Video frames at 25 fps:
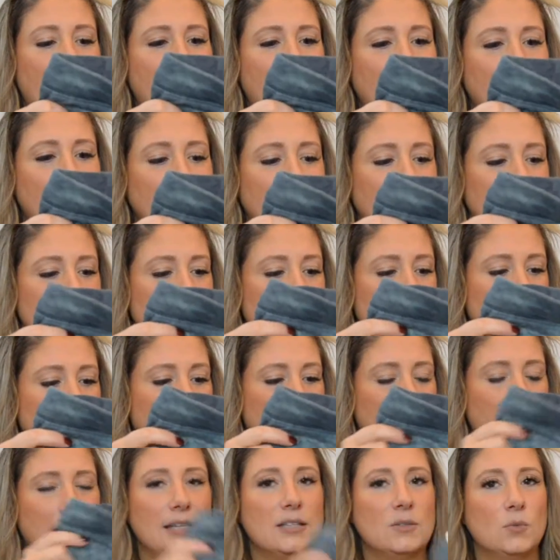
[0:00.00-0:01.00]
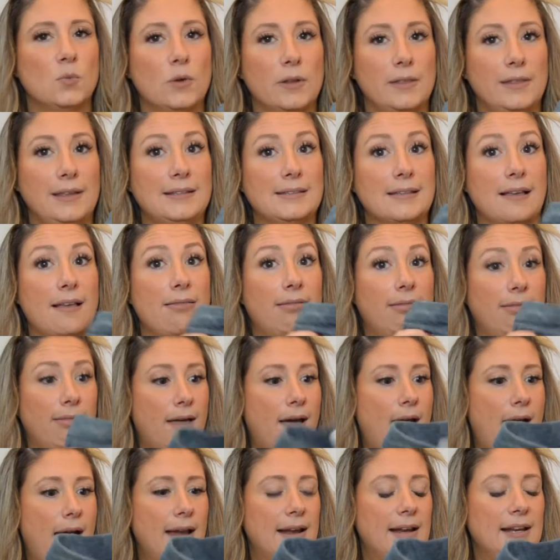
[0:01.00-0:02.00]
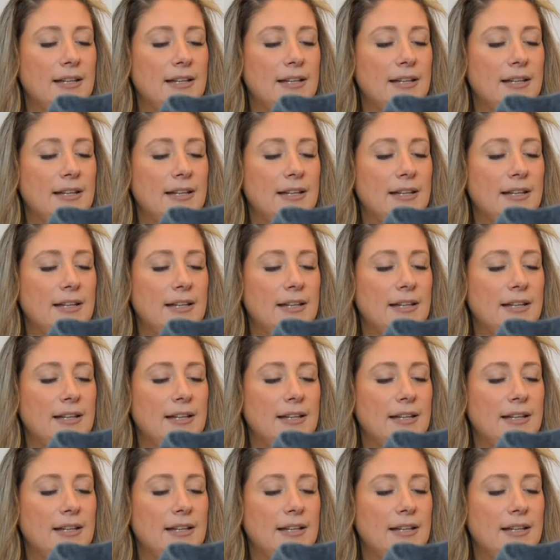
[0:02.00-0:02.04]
and he's worn these a lot,